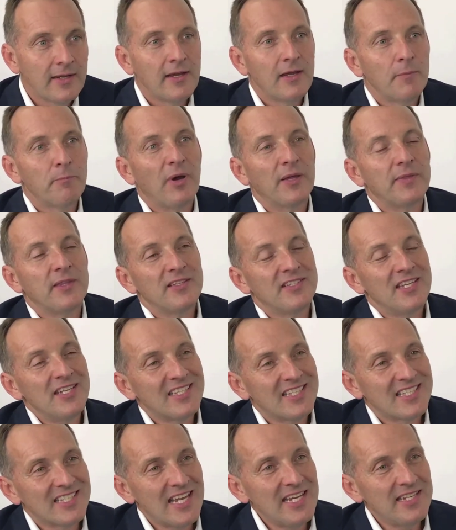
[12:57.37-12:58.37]
but there's
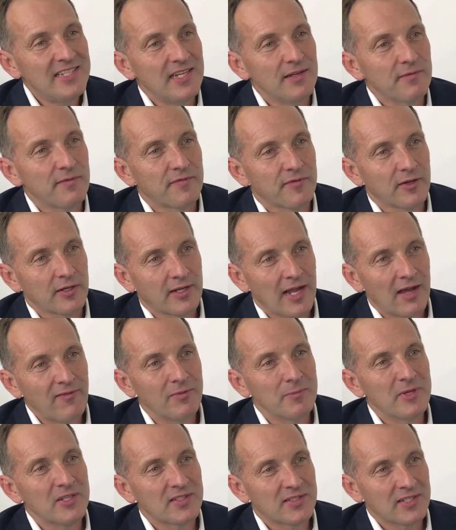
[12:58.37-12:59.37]
incentive for
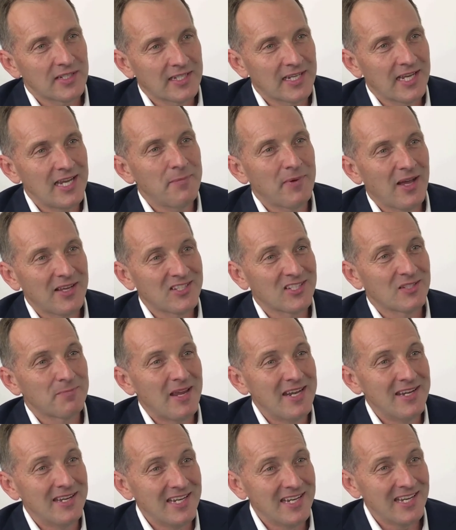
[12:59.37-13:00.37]
governments to keep us
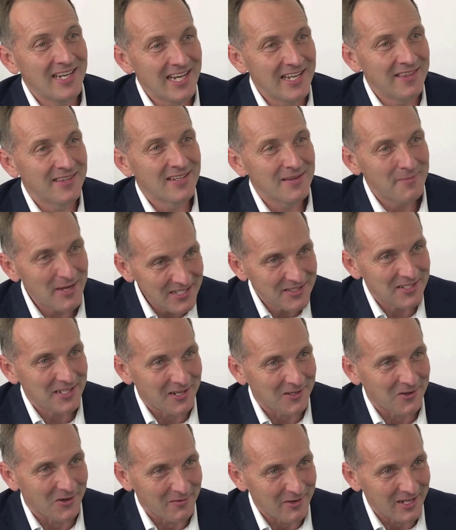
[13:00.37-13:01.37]
spending in the domestic
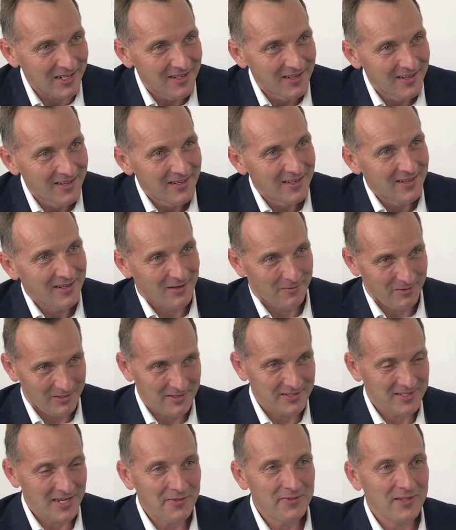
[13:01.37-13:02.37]
economy. I mean,
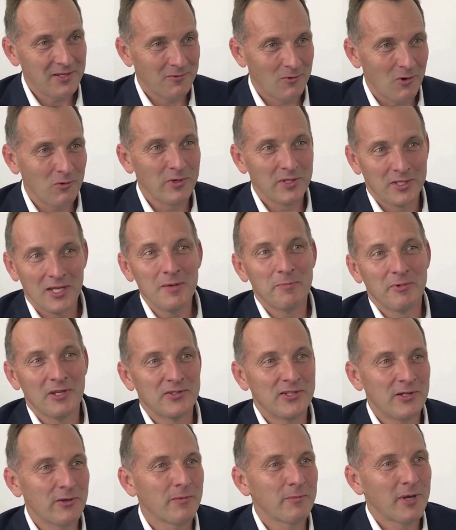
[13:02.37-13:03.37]
there's nothing wrong with keeping us
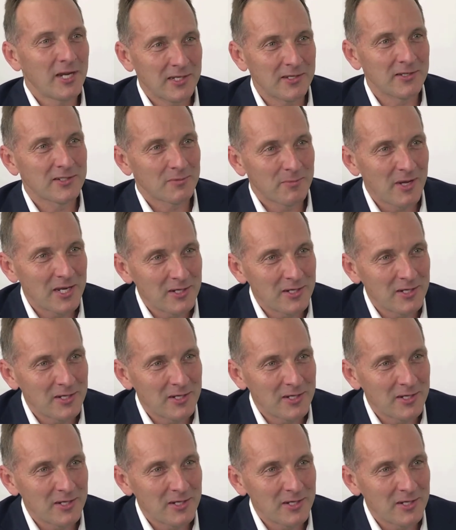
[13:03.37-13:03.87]
here and making us spend